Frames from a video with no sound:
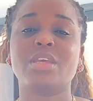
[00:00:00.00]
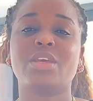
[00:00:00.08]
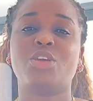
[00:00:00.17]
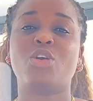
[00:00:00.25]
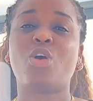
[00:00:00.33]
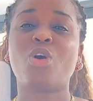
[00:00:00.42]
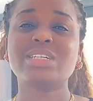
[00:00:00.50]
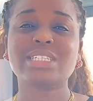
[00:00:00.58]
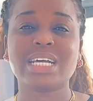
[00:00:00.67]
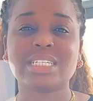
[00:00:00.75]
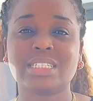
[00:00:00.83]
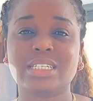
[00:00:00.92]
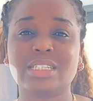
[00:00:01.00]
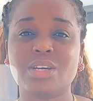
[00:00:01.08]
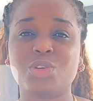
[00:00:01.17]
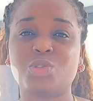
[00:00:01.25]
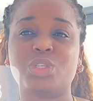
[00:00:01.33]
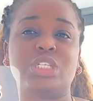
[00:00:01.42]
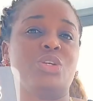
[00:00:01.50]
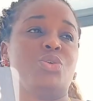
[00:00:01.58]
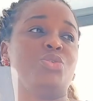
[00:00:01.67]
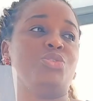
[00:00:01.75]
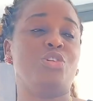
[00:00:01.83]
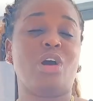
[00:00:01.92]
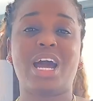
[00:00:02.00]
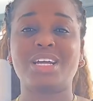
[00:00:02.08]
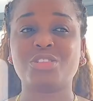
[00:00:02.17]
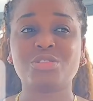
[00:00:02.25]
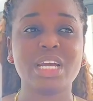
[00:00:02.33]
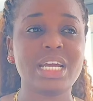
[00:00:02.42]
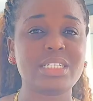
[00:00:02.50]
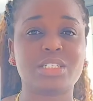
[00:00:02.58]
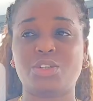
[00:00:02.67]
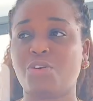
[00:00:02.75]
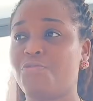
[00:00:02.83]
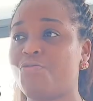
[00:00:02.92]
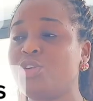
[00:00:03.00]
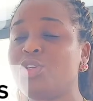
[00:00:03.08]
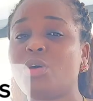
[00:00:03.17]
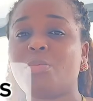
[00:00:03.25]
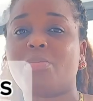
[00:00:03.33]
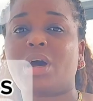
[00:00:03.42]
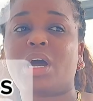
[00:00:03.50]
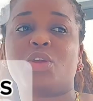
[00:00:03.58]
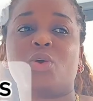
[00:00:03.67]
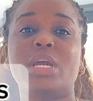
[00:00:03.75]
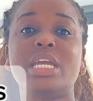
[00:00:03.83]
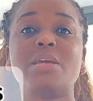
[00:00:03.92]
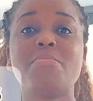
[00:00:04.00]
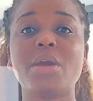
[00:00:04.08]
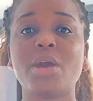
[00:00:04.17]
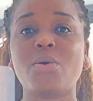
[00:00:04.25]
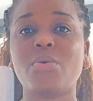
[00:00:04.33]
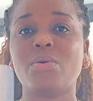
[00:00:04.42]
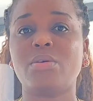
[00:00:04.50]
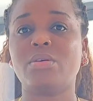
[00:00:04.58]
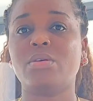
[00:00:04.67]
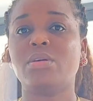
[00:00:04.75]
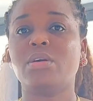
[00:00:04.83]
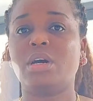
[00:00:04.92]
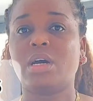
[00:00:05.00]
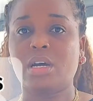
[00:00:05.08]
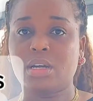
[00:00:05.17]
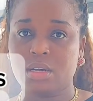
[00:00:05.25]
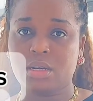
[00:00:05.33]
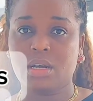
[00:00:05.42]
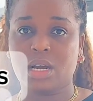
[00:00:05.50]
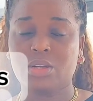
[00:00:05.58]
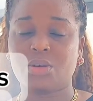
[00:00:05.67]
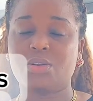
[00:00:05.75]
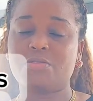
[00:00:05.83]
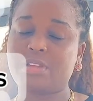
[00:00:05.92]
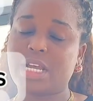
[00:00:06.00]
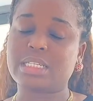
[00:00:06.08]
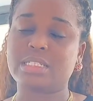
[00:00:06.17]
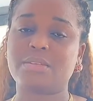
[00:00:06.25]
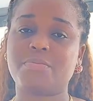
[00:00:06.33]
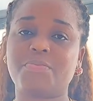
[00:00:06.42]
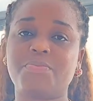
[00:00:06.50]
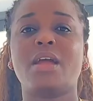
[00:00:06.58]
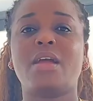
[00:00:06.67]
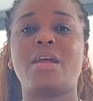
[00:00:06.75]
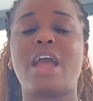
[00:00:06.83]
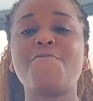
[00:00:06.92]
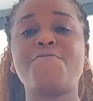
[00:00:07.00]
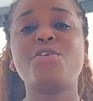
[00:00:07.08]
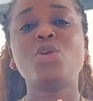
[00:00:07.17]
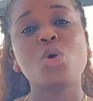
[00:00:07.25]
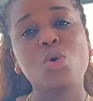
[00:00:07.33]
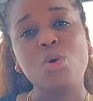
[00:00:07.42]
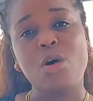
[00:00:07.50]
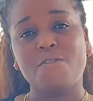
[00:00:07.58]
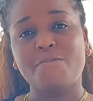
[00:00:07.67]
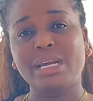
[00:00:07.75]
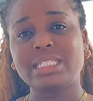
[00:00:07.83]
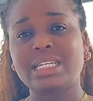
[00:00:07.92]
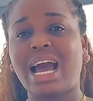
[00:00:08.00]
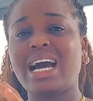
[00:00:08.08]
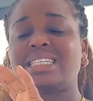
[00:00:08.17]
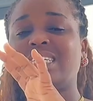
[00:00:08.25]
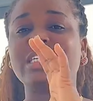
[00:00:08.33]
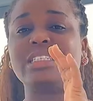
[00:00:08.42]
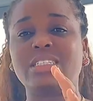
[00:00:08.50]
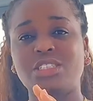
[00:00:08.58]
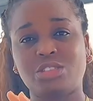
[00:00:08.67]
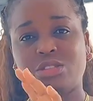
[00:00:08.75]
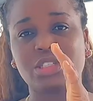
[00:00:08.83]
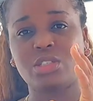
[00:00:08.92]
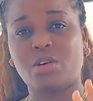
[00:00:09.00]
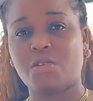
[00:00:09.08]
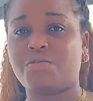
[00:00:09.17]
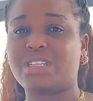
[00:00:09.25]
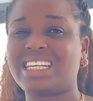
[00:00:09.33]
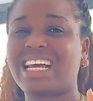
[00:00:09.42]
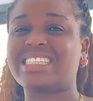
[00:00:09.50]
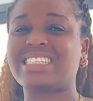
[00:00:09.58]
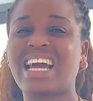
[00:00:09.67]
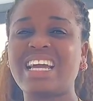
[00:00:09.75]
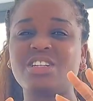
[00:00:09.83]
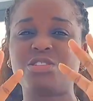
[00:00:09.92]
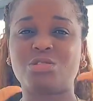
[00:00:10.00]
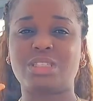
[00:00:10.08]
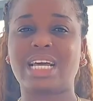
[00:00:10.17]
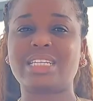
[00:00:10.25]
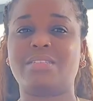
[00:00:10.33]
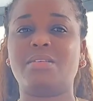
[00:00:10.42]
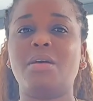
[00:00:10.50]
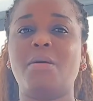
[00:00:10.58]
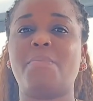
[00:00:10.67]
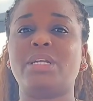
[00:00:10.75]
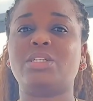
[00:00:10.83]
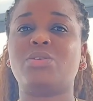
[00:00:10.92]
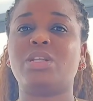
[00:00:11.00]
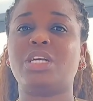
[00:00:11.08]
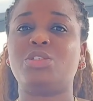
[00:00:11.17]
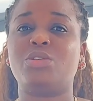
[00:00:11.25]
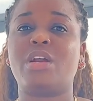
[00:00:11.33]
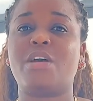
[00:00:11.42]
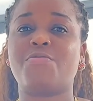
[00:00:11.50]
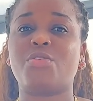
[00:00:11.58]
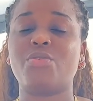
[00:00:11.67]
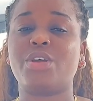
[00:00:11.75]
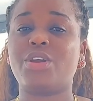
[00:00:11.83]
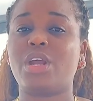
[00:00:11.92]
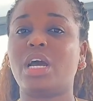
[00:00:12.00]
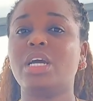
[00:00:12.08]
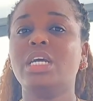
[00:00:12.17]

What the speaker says: your contact details, which include your address, your phone number, your email, and all of that. Every local government has a district office assigned to that particular geographical area